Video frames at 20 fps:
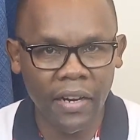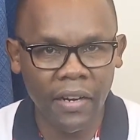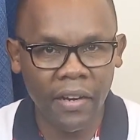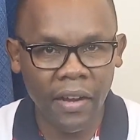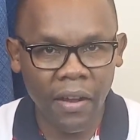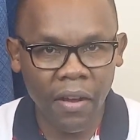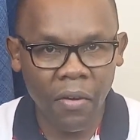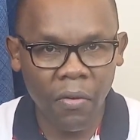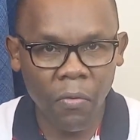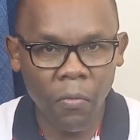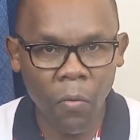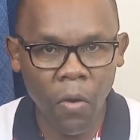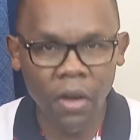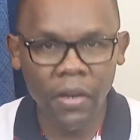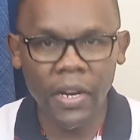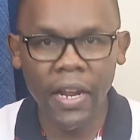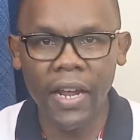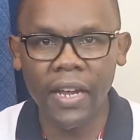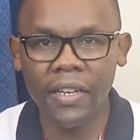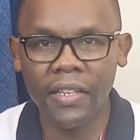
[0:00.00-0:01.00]
what
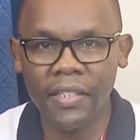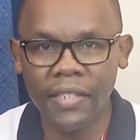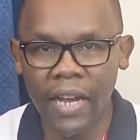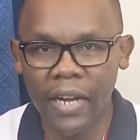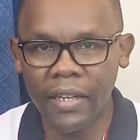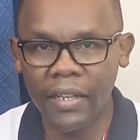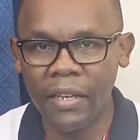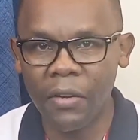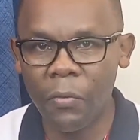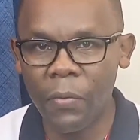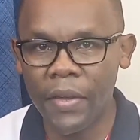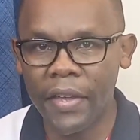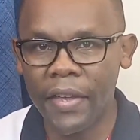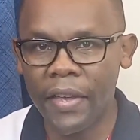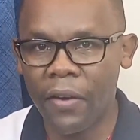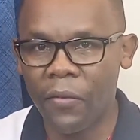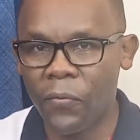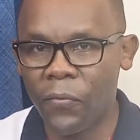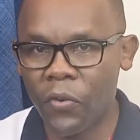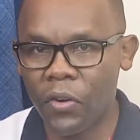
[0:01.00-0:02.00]
exactly we are
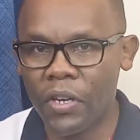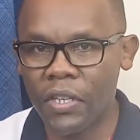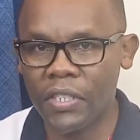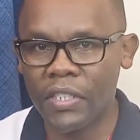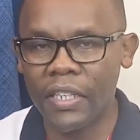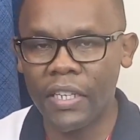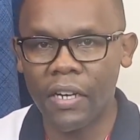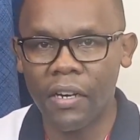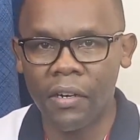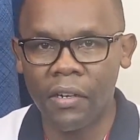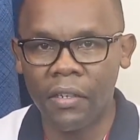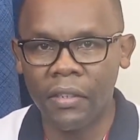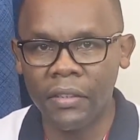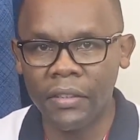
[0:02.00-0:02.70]
focusing on